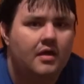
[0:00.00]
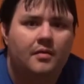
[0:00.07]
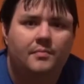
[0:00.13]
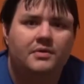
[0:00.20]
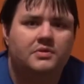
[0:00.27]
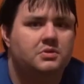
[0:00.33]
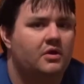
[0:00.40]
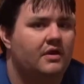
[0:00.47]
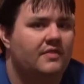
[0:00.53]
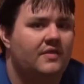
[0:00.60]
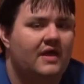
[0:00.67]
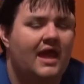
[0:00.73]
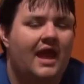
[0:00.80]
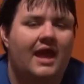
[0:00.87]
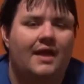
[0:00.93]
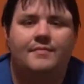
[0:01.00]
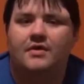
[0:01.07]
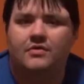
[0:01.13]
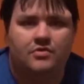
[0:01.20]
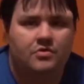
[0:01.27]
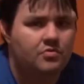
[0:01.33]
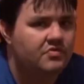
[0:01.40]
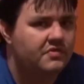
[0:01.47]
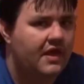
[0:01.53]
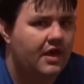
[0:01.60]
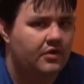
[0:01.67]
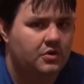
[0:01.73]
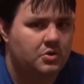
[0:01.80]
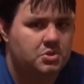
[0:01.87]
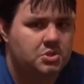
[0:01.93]
but during the game you sail
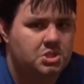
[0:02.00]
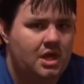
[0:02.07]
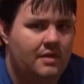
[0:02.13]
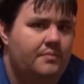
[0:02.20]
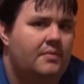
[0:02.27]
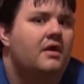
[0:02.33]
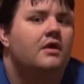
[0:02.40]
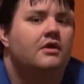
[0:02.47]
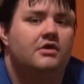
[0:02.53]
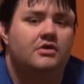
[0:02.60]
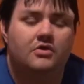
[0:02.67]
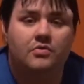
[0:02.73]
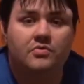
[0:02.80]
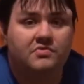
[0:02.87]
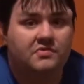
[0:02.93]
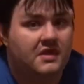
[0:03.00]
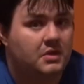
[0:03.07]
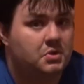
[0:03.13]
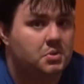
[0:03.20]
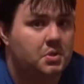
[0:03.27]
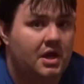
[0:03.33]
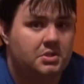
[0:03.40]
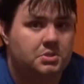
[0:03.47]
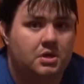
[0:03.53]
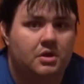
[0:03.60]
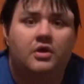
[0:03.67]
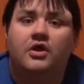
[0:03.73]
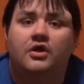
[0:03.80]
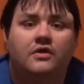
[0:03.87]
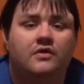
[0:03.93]
your ship, you seek
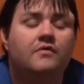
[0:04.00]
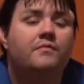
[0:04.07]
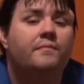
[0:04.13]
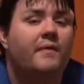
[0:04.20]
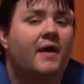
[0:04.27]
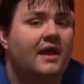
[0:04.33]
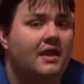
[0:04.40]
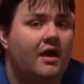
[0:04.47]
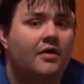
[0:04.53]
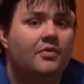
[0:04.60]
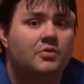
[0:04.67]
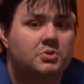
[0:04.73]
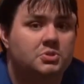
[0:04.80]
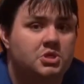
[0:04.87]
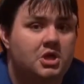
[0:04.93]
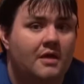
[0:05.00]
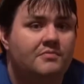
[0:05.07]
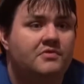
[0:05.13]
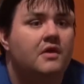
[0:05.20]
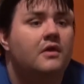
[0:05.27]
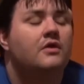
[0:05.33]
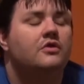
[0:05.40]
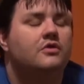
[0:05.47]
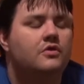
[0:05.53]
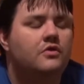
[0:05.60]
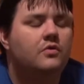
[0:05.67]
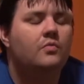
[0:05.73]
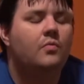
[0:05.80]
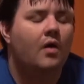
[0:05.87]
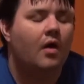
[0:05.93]
treasure, you fight other ships,
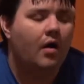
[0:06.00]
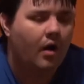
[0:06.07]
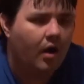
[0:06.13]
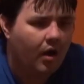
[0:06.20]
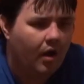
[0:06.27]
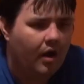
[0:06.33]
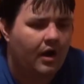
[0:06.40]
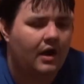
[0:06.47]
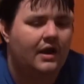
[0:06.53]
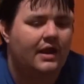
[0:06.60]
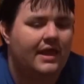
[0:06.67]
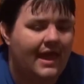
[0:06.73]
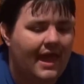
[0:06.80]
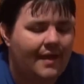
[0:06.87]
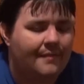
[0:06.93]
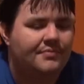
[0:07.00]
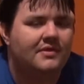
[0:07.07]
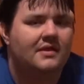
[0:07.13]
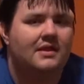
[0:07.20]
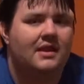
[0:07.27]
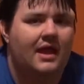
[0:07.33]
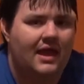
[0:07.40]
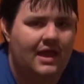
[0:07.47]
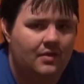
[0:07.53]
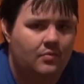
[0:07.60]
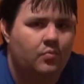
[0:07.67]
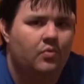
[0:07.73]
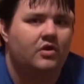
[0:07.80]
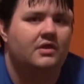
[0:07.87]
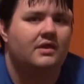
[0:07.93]
you are Captain
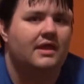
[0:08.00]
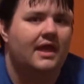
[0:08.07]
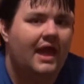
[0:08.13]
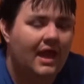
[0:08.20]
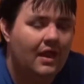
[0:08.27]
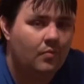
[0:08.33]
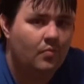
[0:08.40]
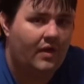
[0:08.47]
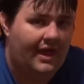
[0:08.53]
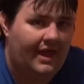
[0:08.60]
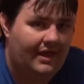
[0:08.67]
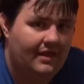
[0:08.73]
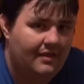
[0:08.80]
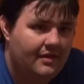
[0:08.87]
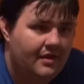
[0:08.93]
Edward Kenway.